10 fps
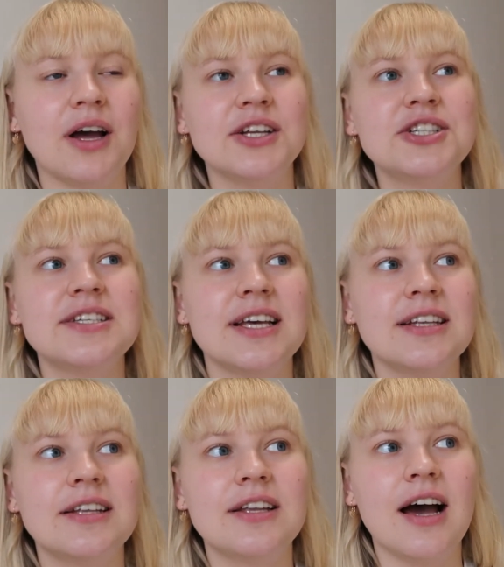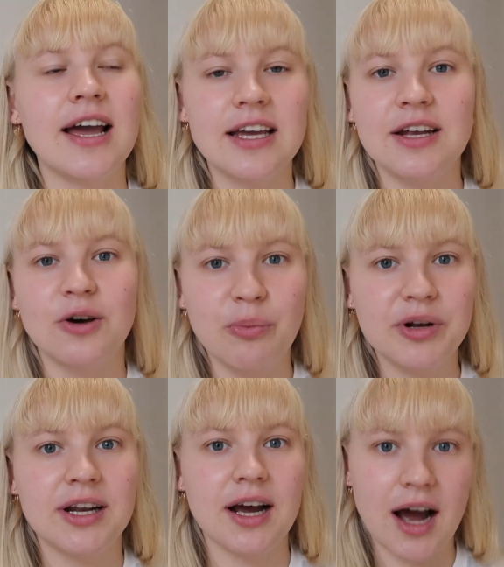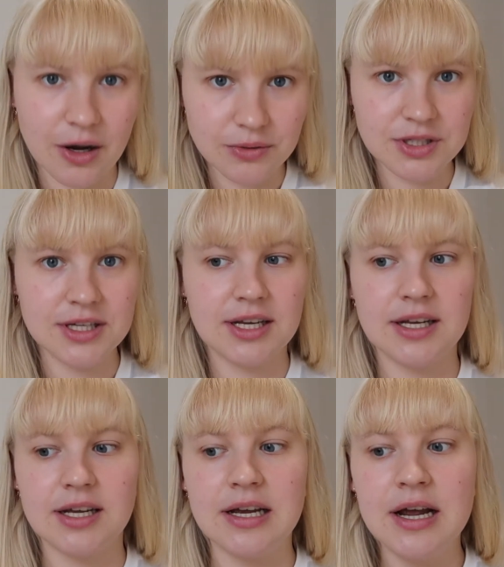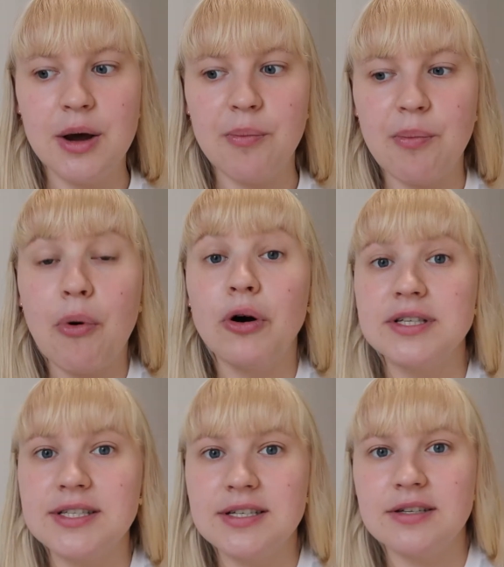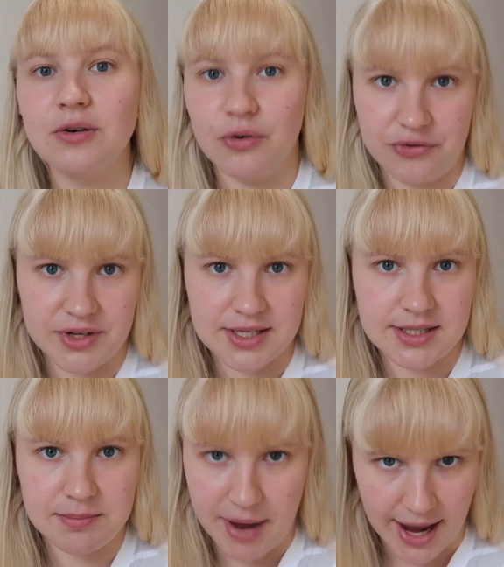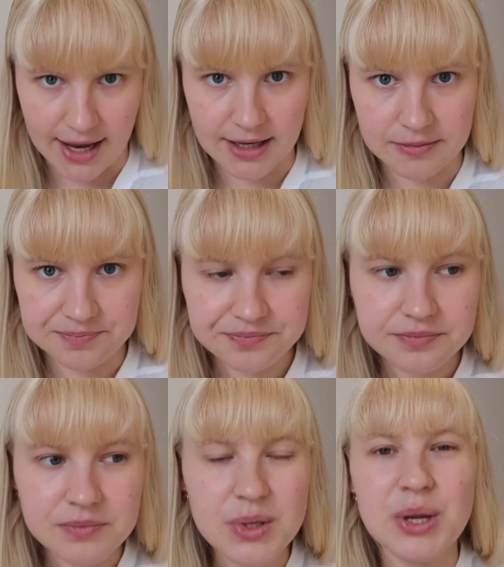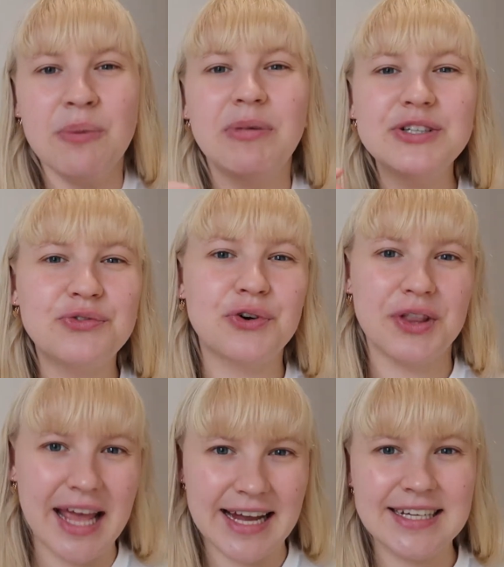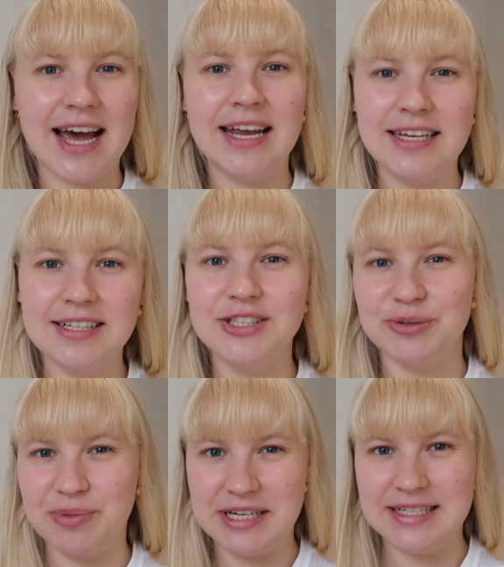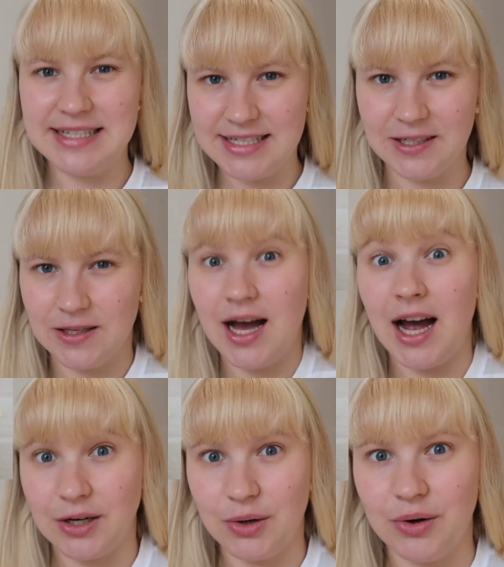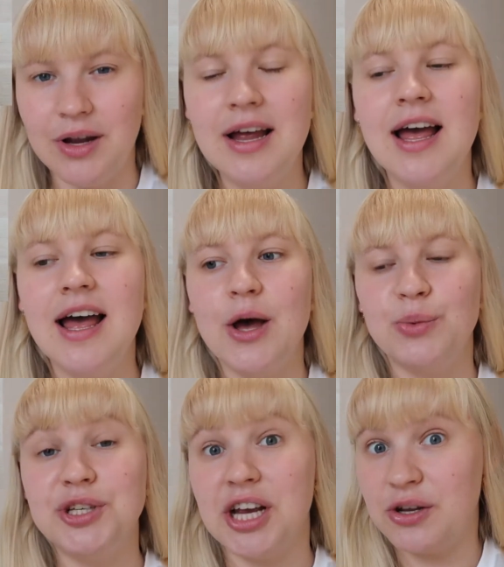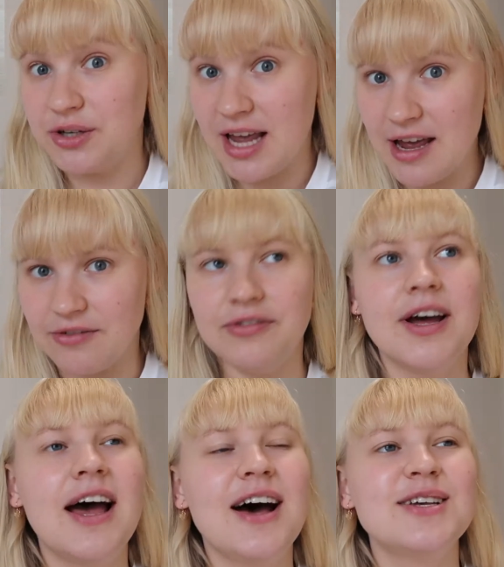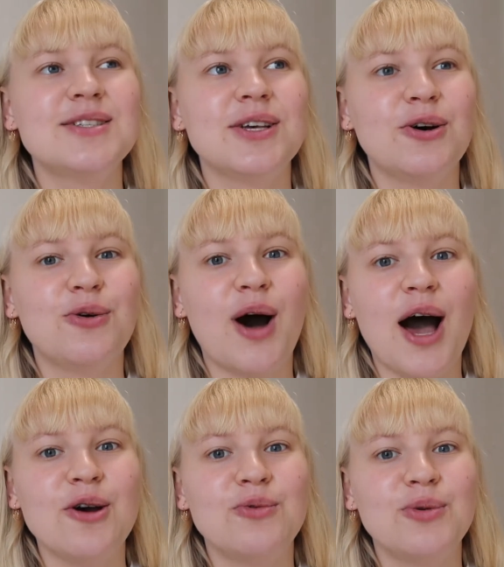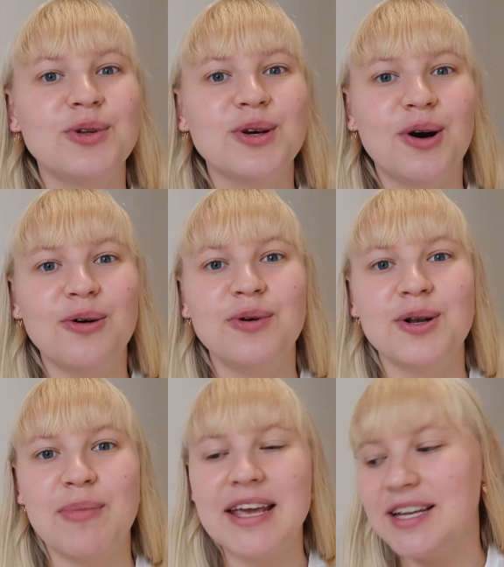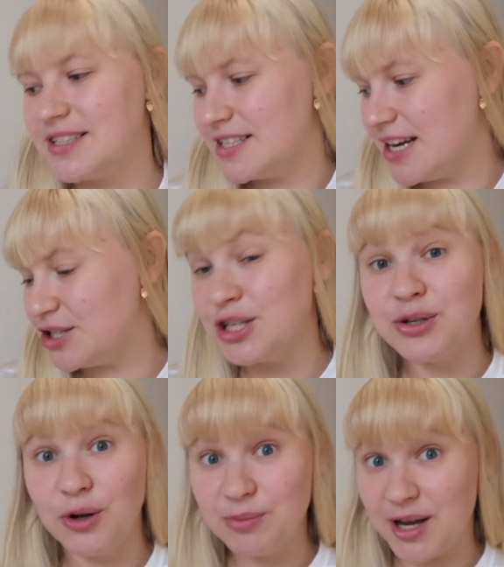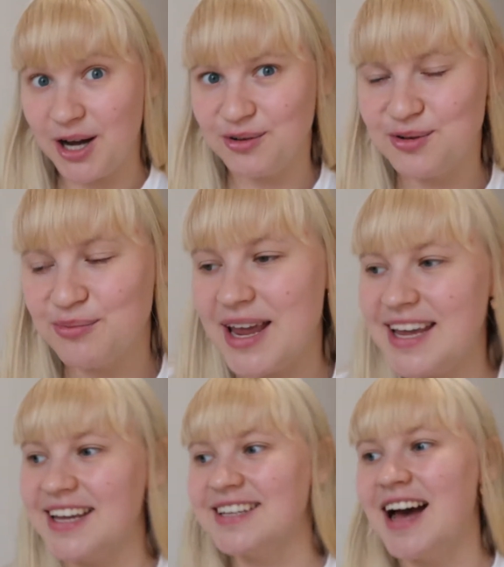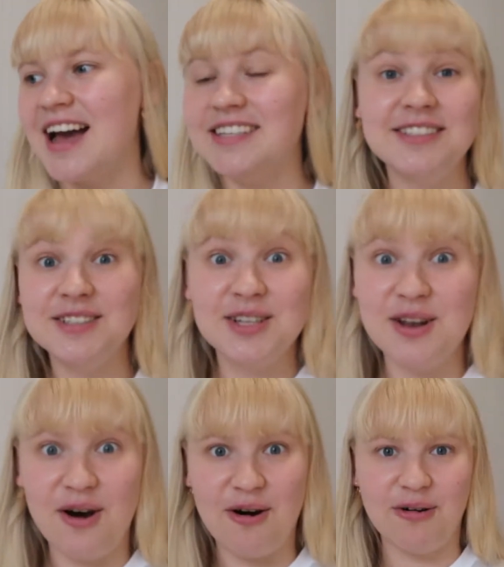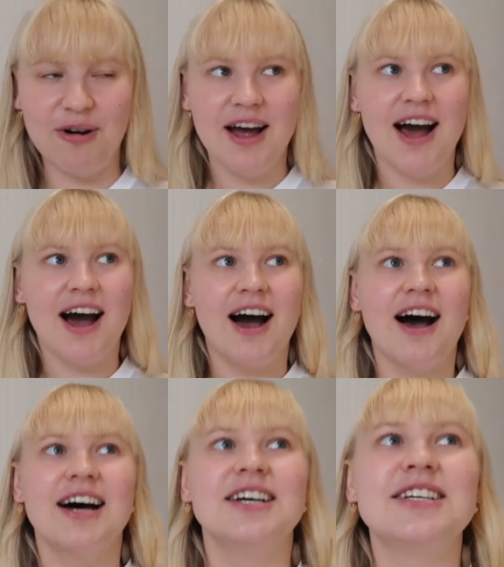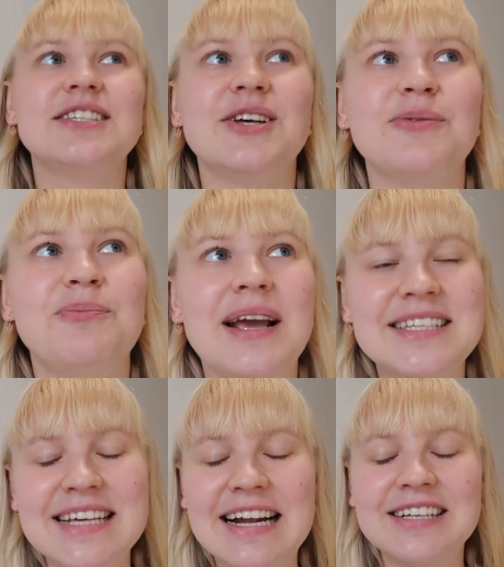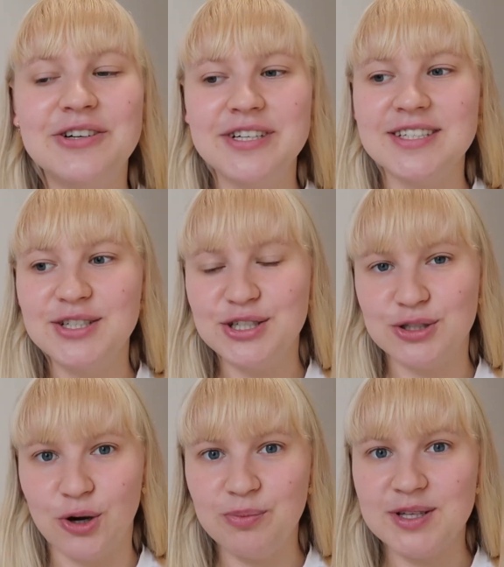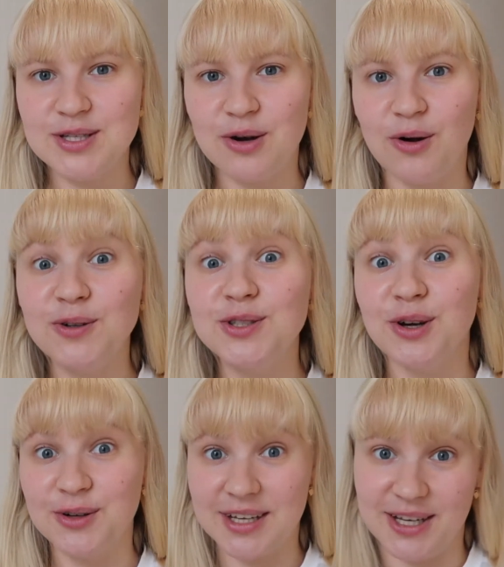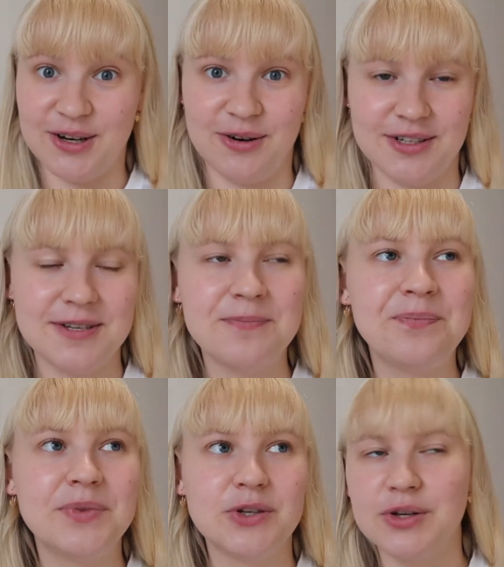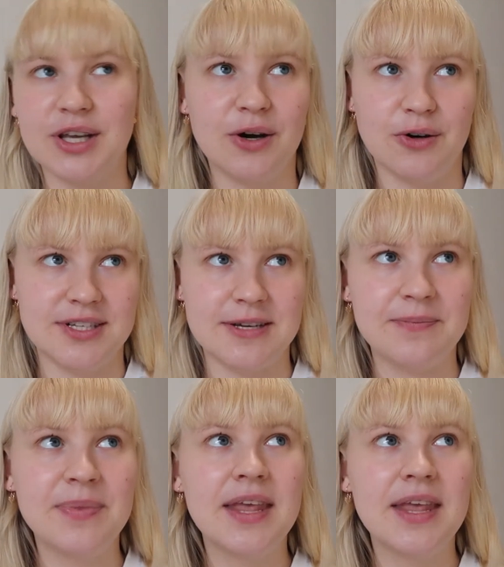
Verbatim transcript: And she said that I can open an account in a post office bank. But for that, I need a Japanese seal, Hanko, which I don't have. So I, we will go and make it today. She told me how to make it. I didn't know. So basically there is this shop, it's called Don Quixote. Don Quixote.